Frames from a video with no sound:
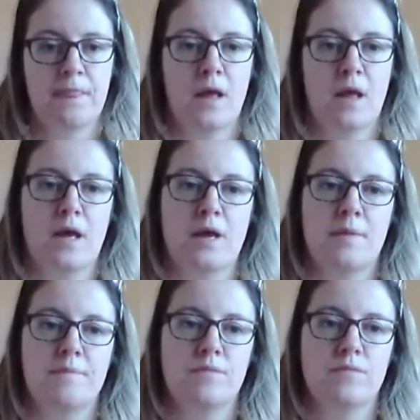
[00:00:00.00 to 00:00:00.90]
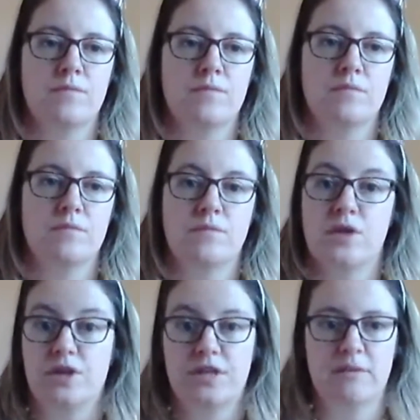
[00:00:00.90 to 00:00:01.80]

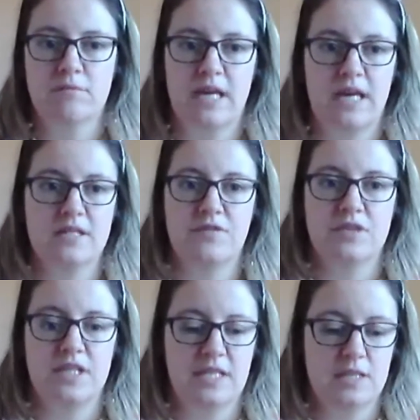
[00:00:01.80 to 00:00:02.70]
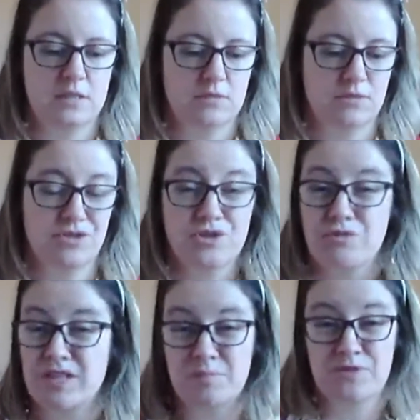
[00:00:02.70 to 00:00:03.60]
learning activities. Just
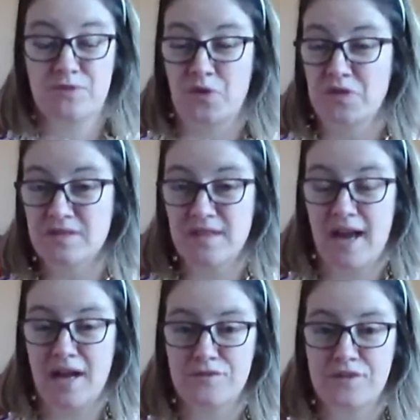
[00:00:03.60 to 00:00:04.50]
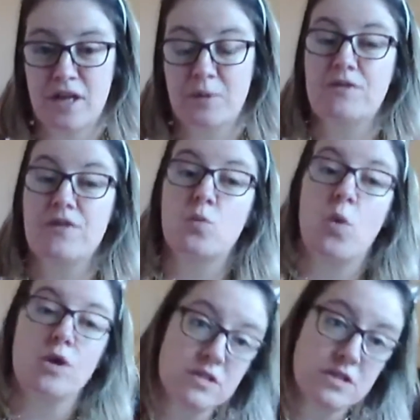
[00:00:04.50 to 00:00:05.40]
Christmas fun to have, you know, and if you
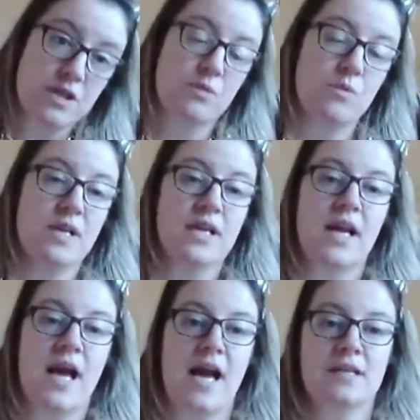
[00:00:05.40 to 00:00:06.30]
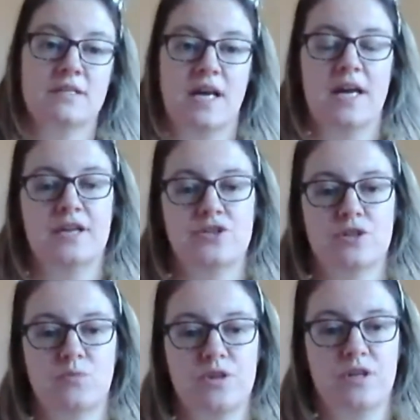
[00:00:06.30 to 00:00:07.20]
want to add that edge
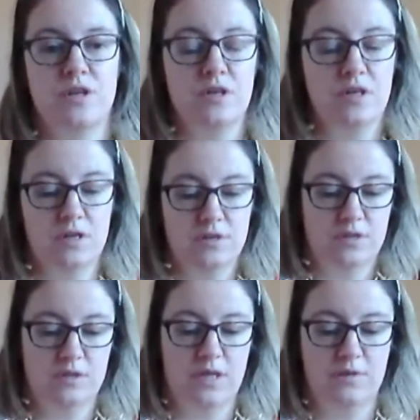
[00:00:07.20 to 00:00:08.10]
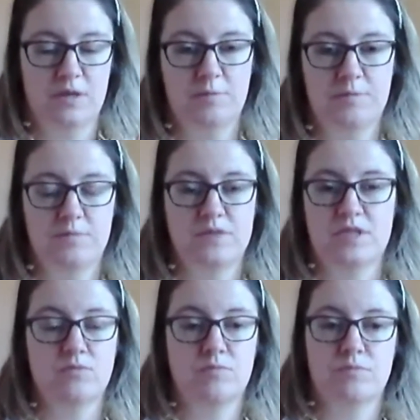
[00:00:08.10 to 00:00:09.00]
on with you know you
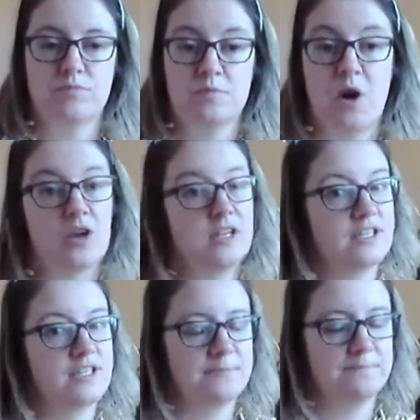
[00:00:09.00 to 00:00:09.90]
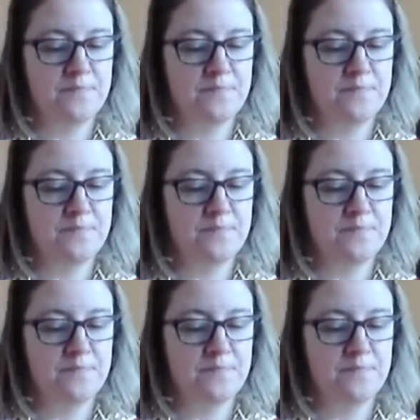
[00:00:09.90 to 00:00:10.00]
still smile and learn,